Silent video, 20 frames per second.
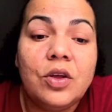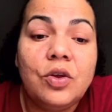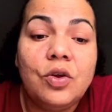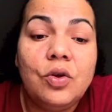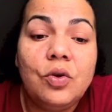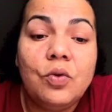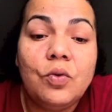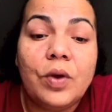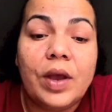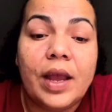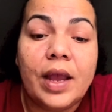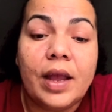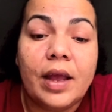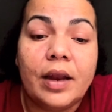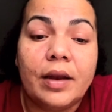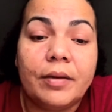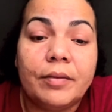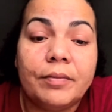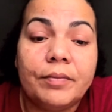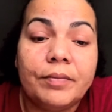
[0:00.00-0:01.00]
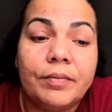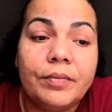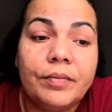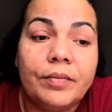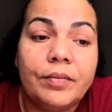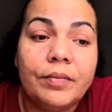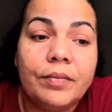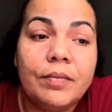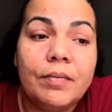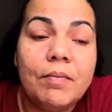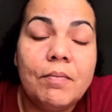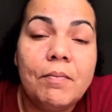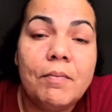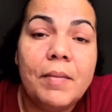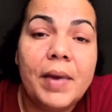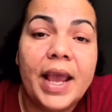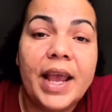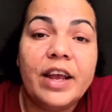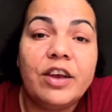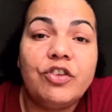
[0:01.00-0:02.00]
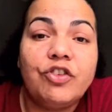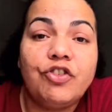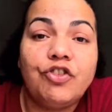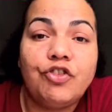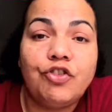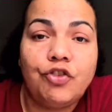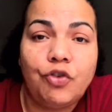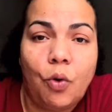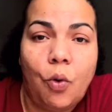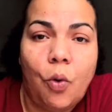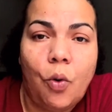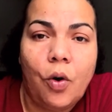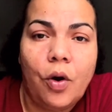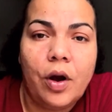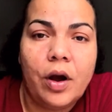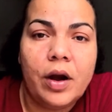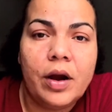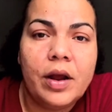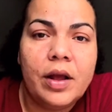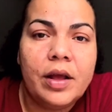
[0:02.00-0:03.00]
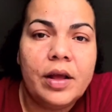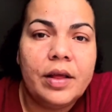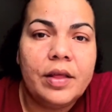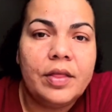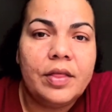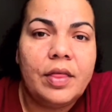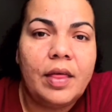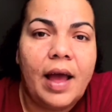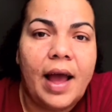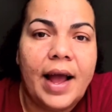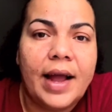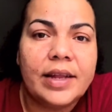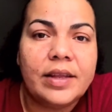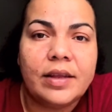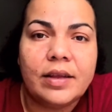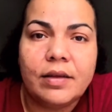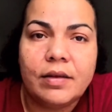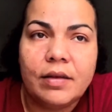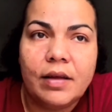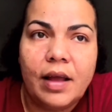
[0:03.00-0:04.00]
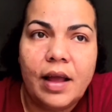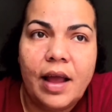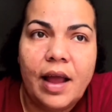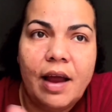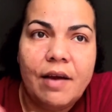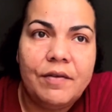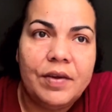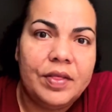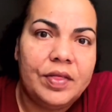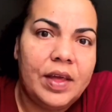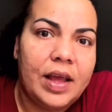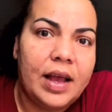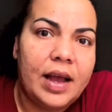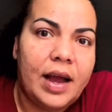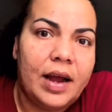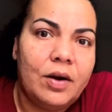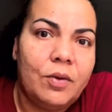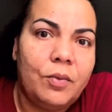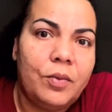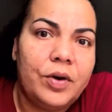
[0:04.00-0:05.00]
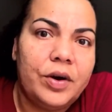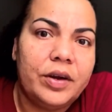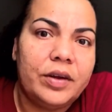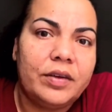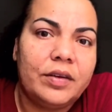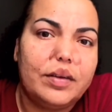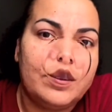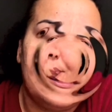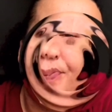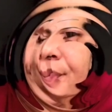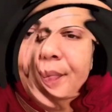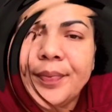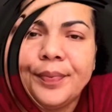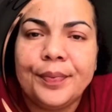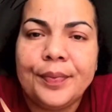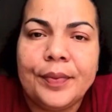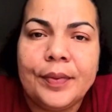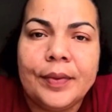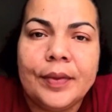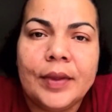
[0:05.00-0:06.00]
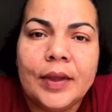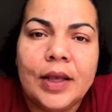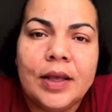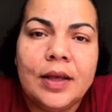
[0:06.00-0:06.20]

you can make sure that everything kind of works together.